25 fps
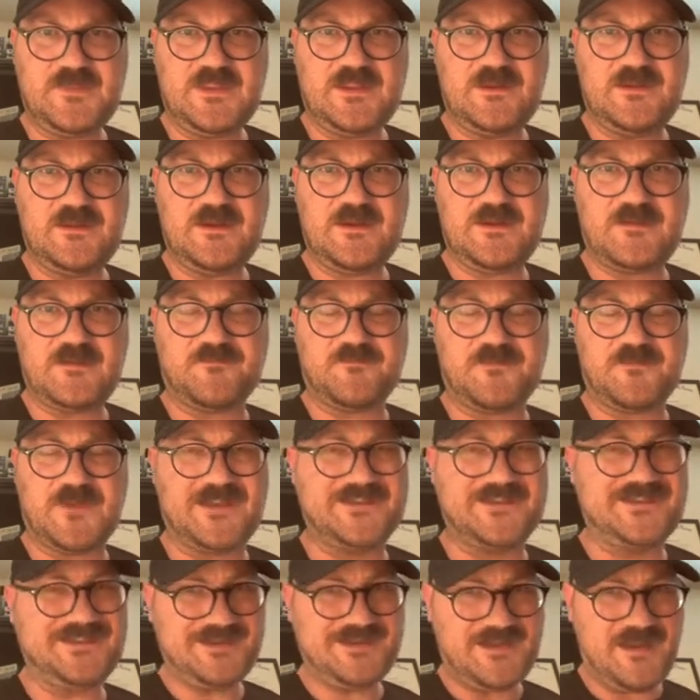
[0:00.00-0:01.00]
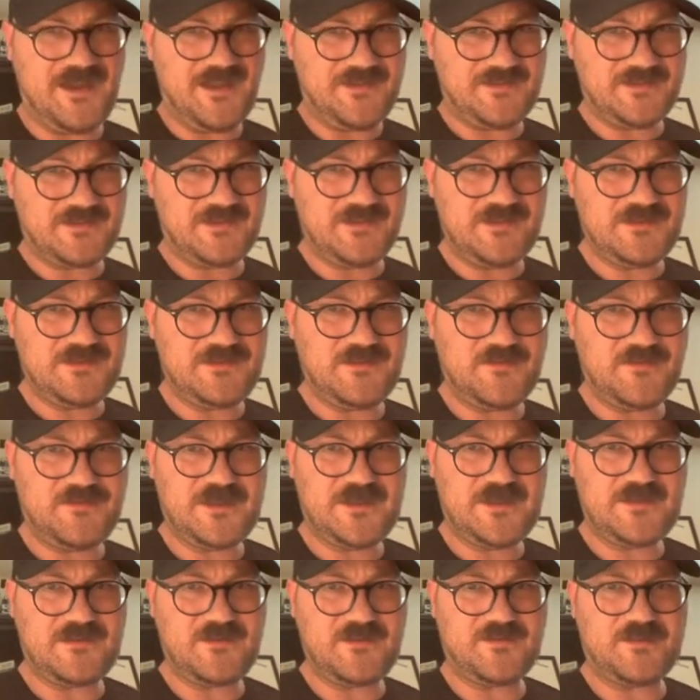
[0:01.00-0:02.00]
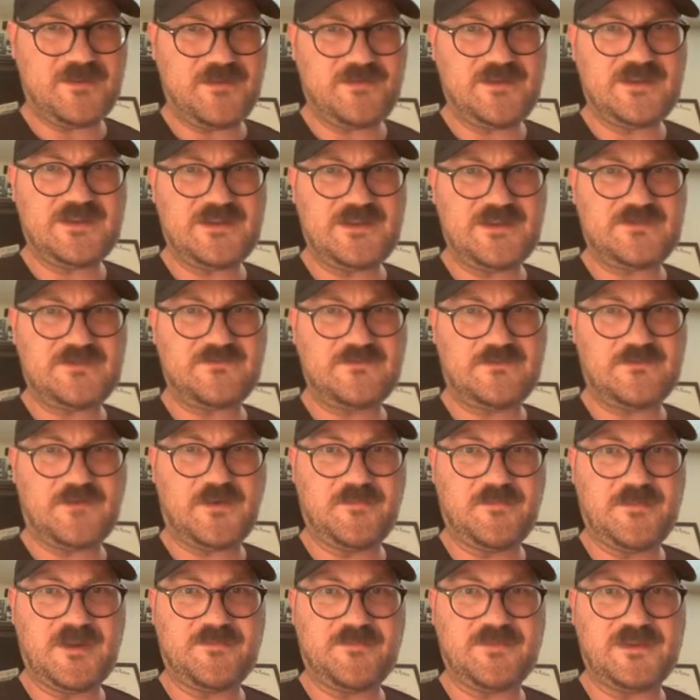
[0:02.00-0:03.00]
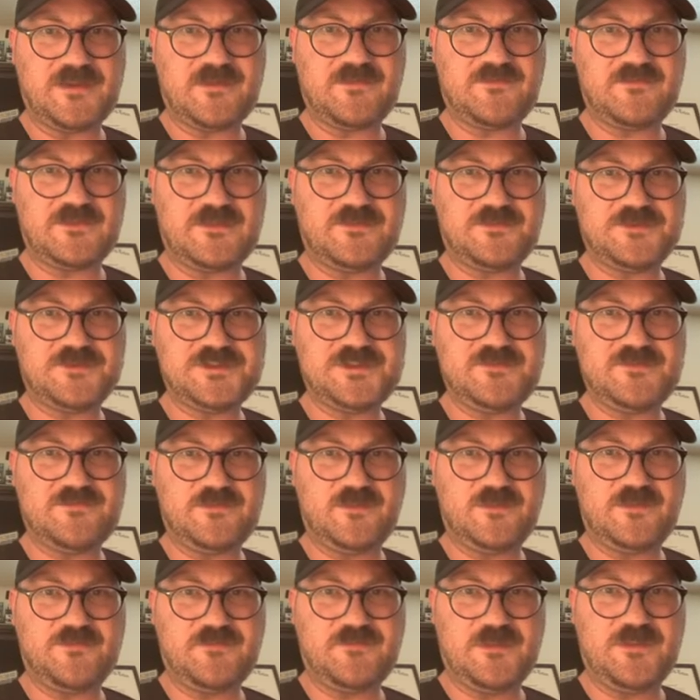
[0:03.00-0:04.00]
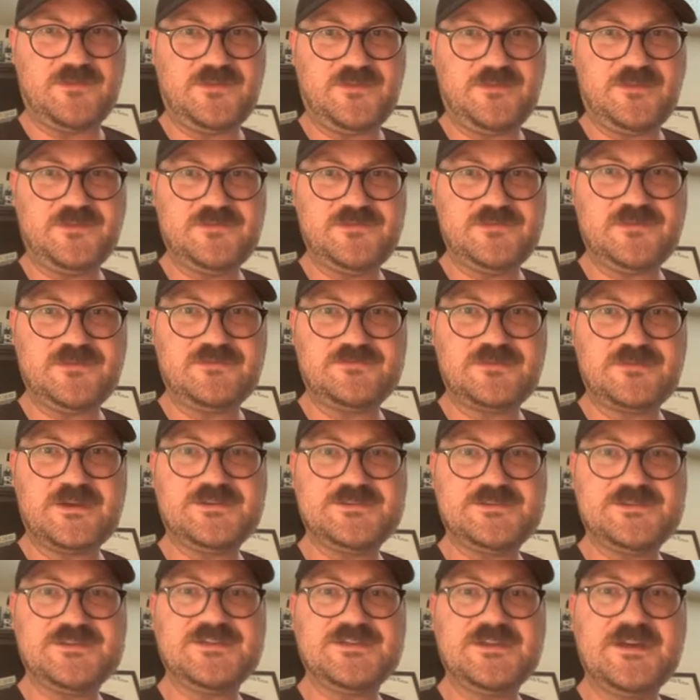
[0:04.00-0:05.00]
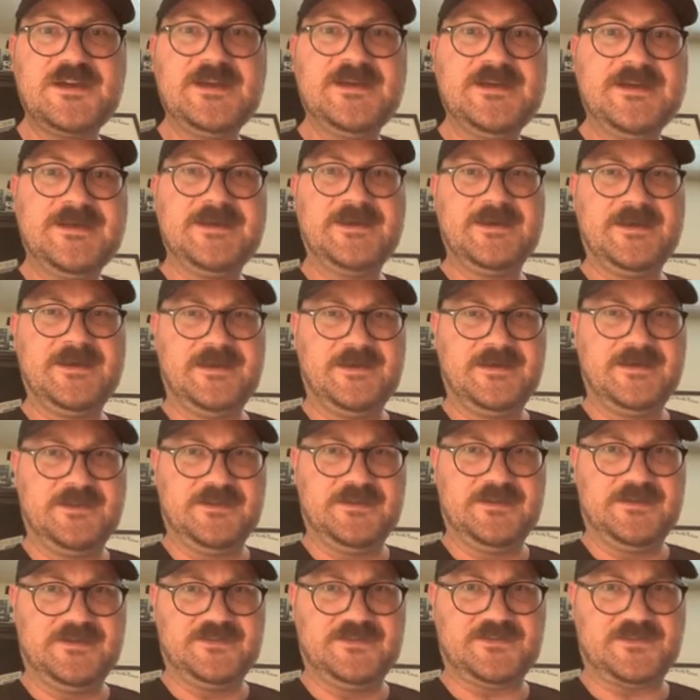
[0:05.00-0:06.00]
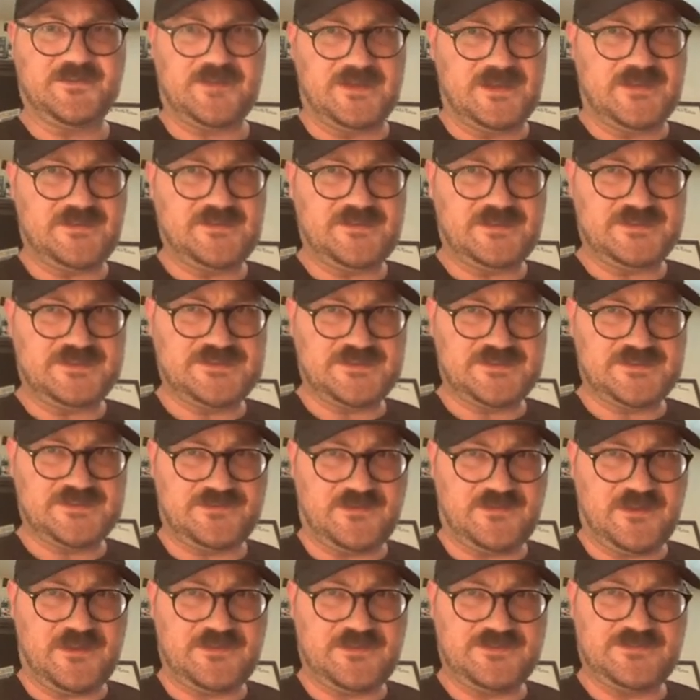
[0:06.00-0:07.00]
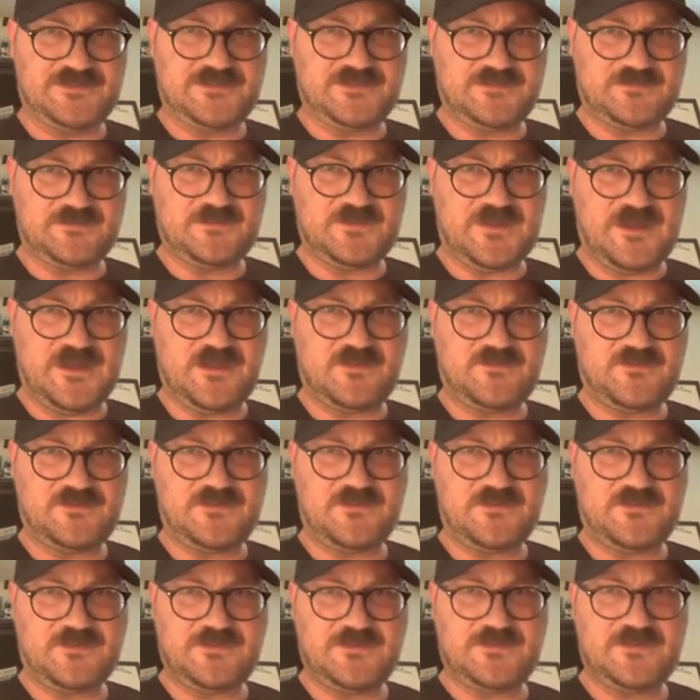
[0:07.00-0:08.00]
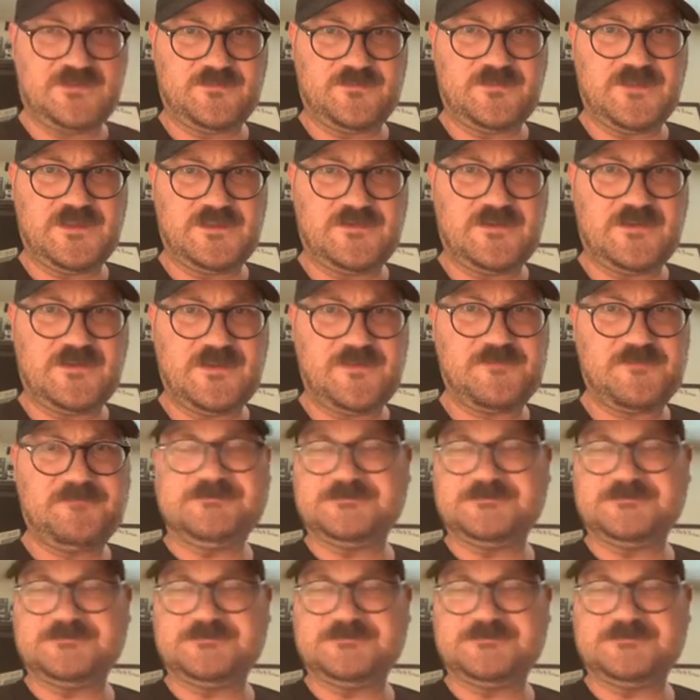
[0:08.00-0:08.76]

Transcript: I did not think that my opponent had farmed up enough energy for multiple drill runs, so I guess I just lost count or something there.